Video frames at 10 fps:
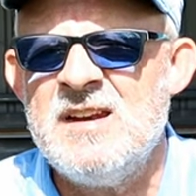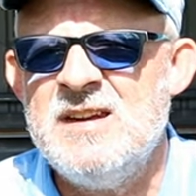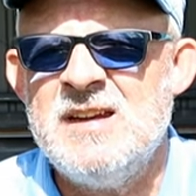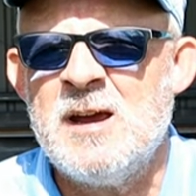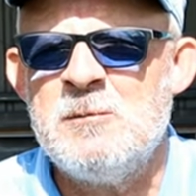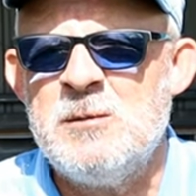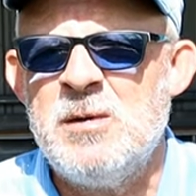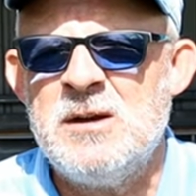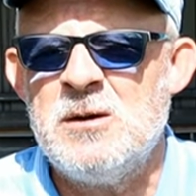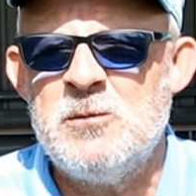handicap,
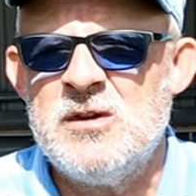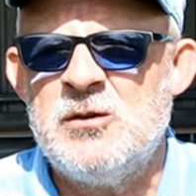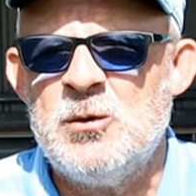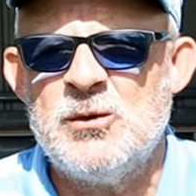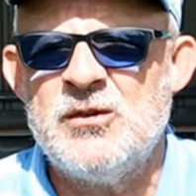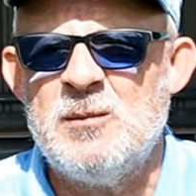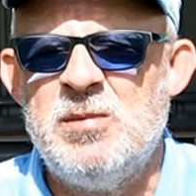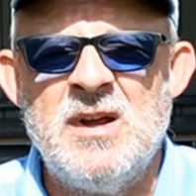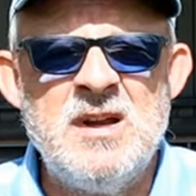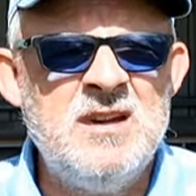depending on which course I
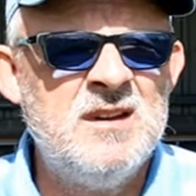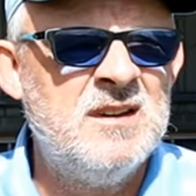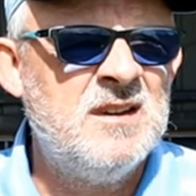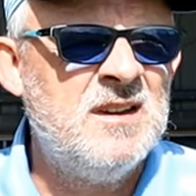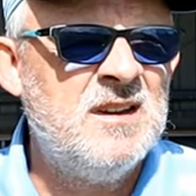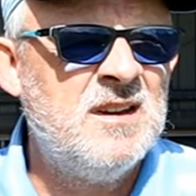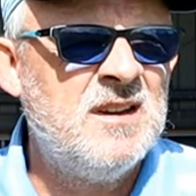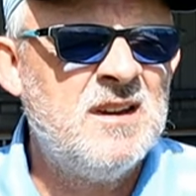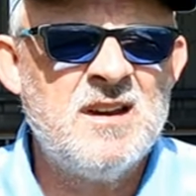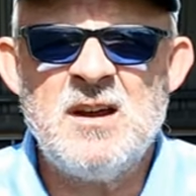play.
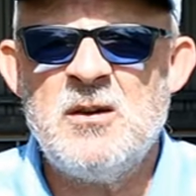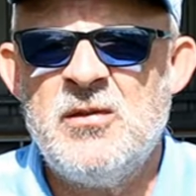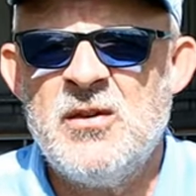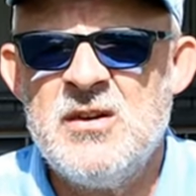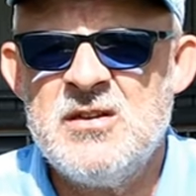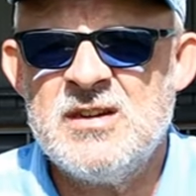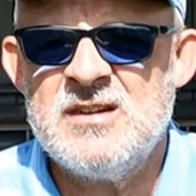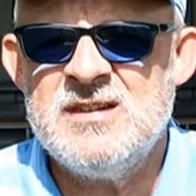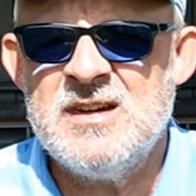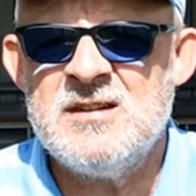I've got
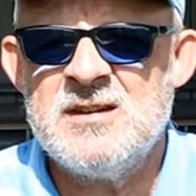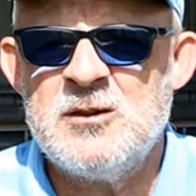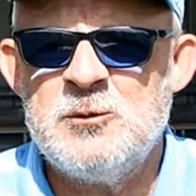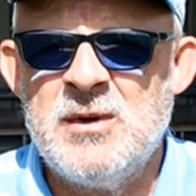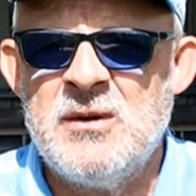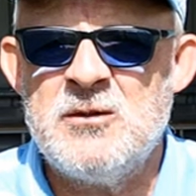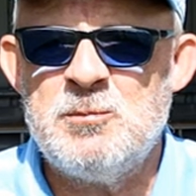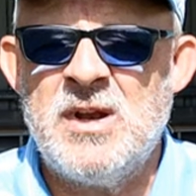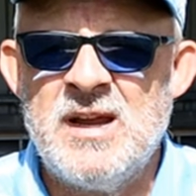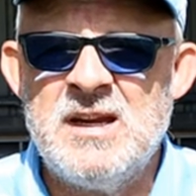36 years experience
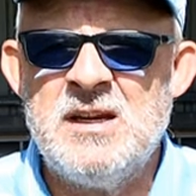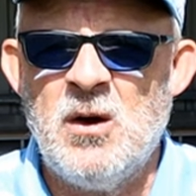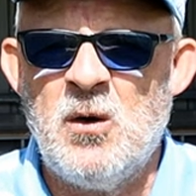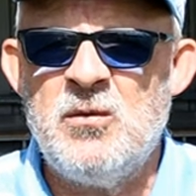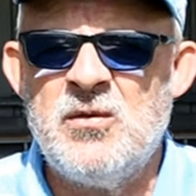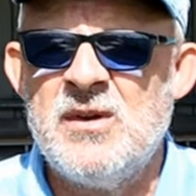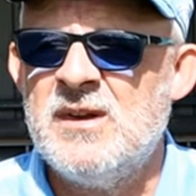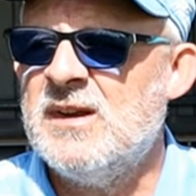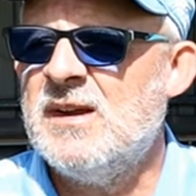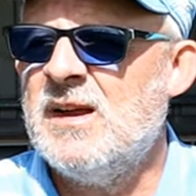playing golf.
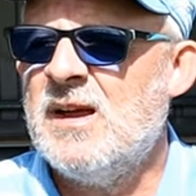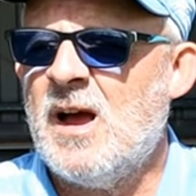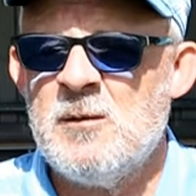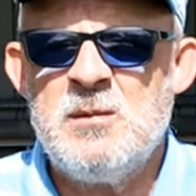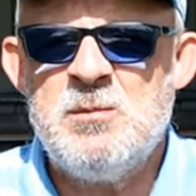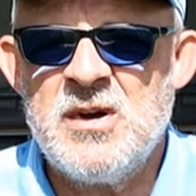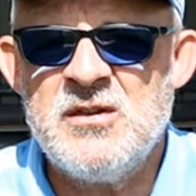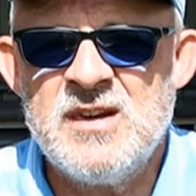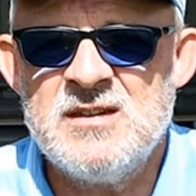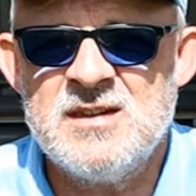I've been
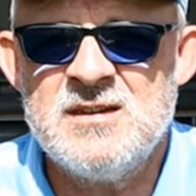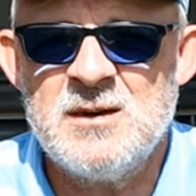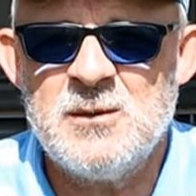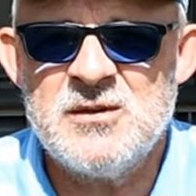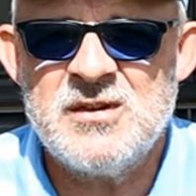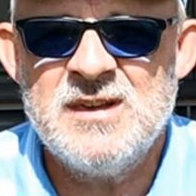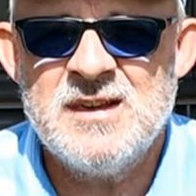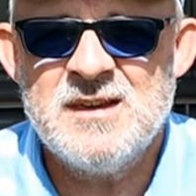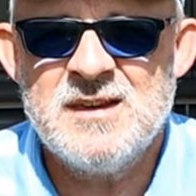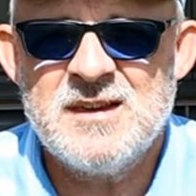putting since I was
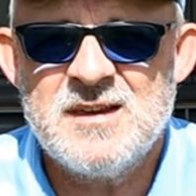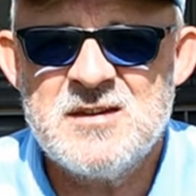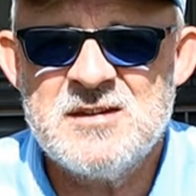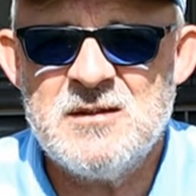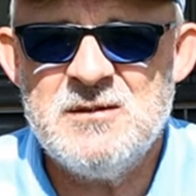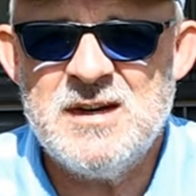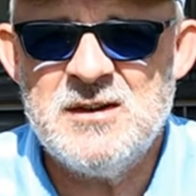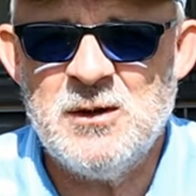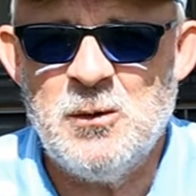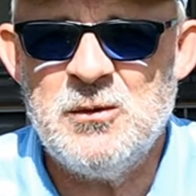7
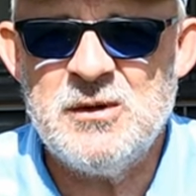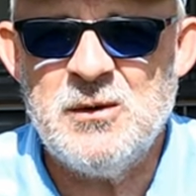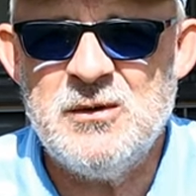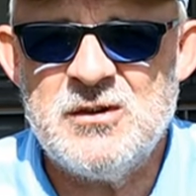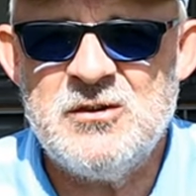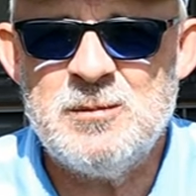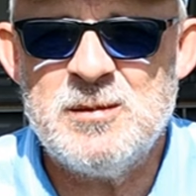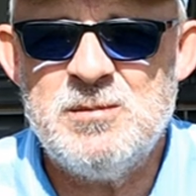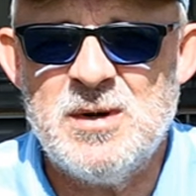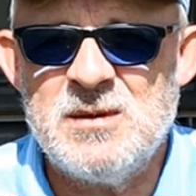years old and going to
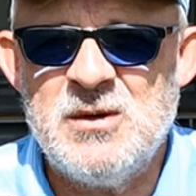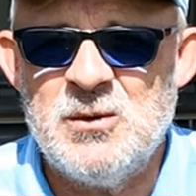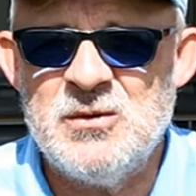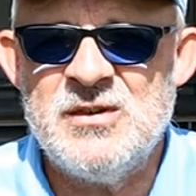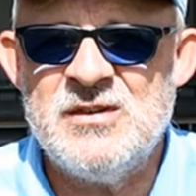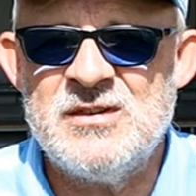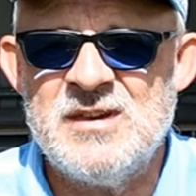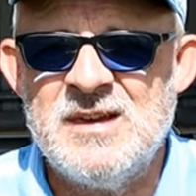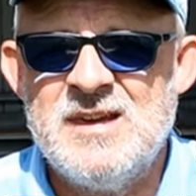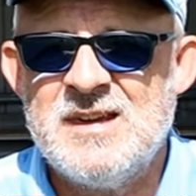chip and putt courses as
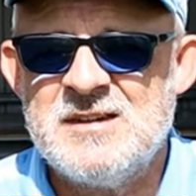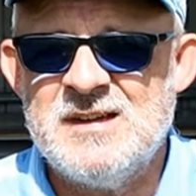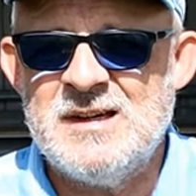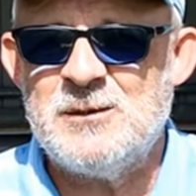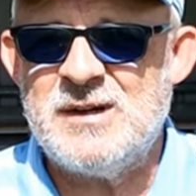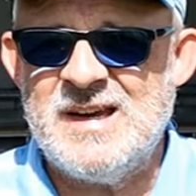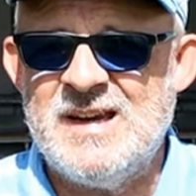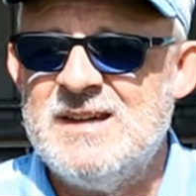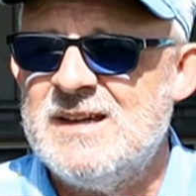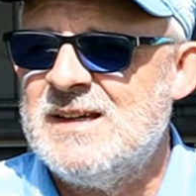a little
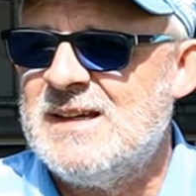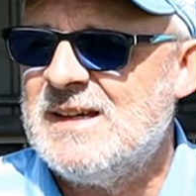kid.